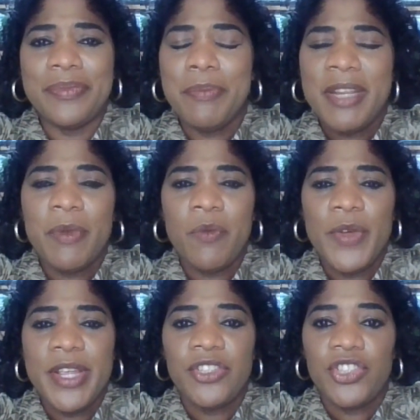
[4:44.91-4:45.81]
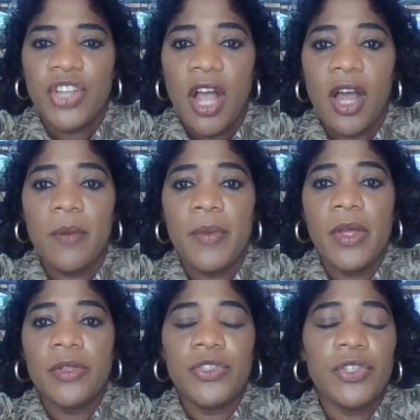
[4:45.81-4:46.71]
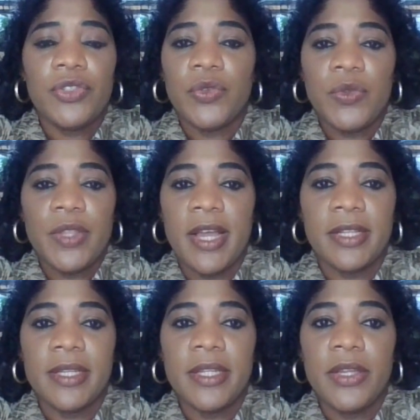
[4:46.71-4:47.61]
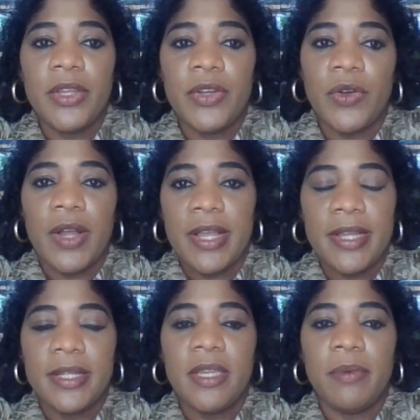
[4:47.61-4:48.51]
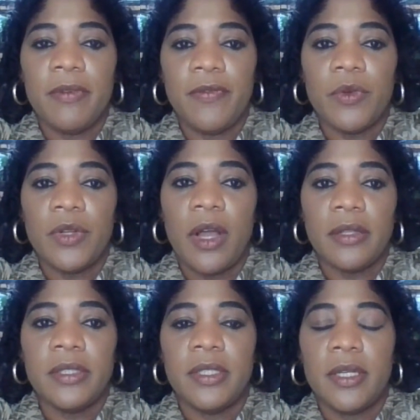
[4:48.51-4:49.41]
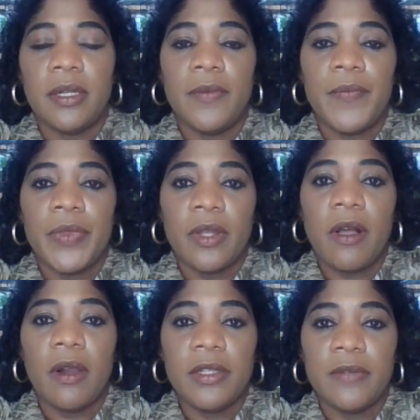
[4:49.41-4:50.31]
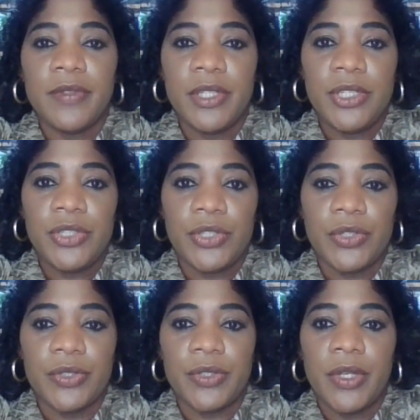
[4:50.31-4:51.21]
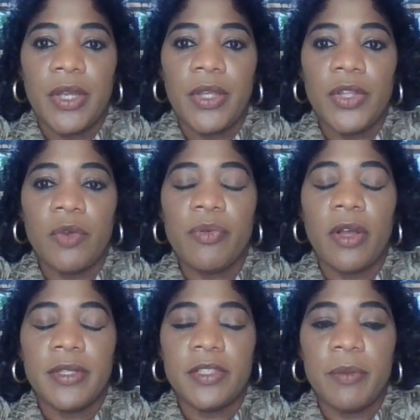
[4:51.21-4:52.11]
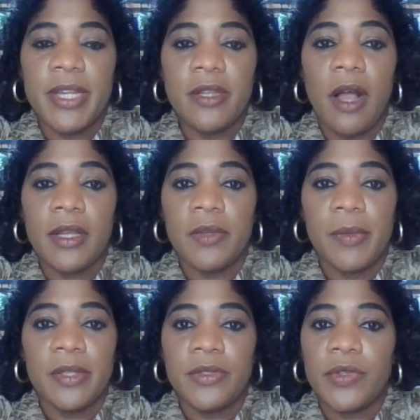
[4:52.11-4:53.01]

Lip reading: minimum wage job just so that, I can keep afloat until the College of Teachers, process my documents.